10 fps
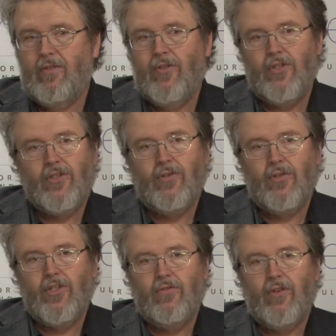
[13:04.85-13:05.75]
different
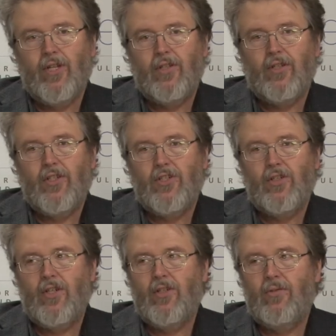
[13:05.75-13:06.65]
sorts of
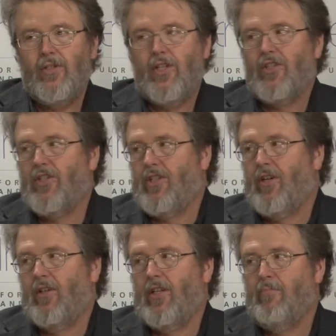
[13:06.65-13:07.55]
regulation that don't
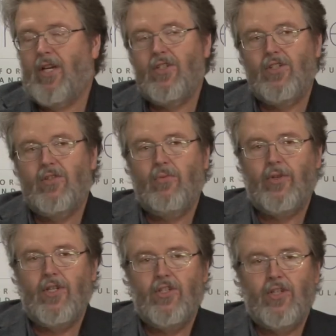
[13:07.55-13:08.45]
necessarily mesh
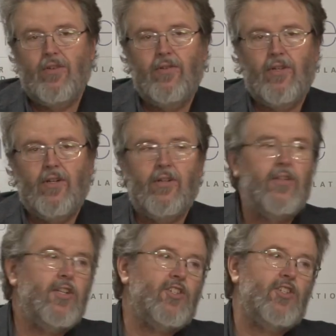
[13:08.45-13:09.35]
with each other, that
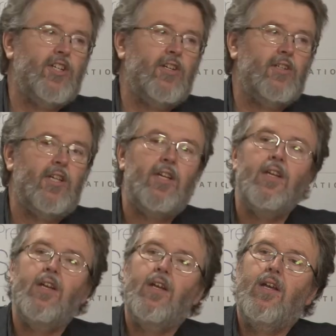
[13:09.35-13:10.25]
aren't necessarily
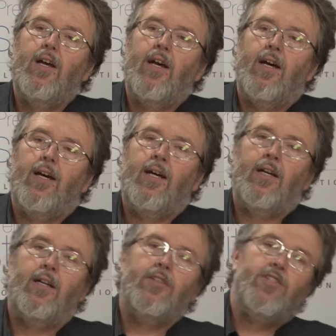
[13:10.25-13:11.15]

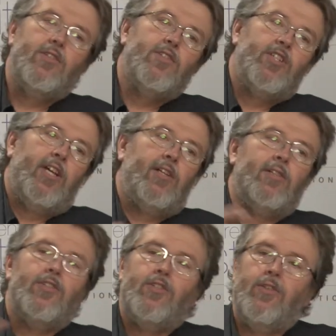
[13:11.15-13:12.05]
uh,
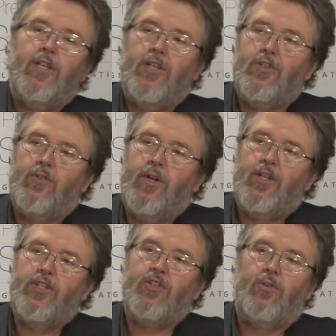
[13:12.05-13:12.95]
tailored to the
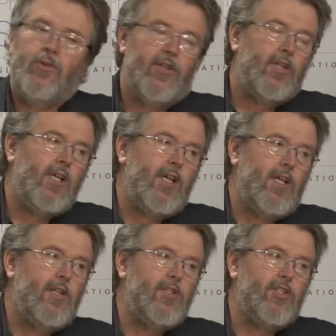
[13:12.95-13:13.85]
interests or the
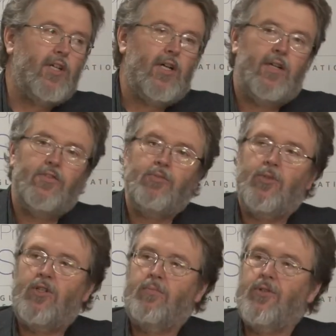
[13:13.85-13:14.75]
needs of
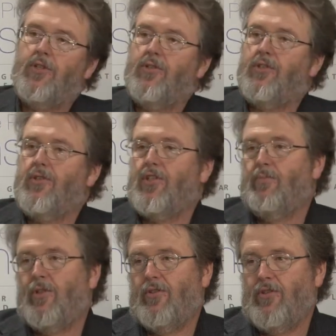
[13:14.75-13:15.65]
small producers,
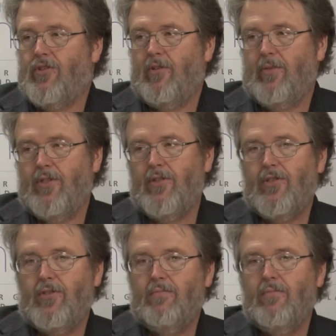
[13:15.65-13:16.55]
small
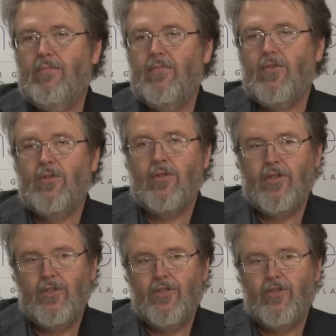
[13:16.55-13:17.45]
distributors, or
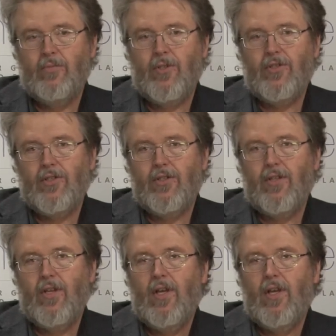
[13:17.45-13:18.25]
consumers.